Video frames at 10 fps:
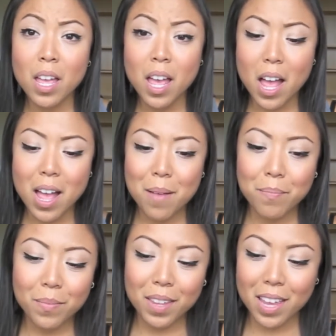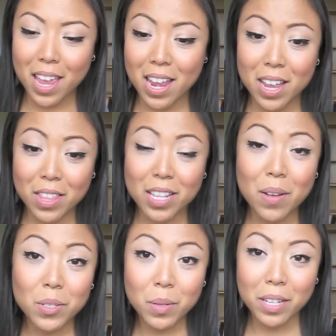And I thought
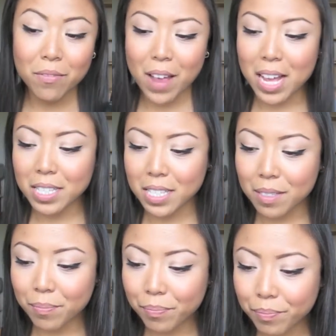that was really fast.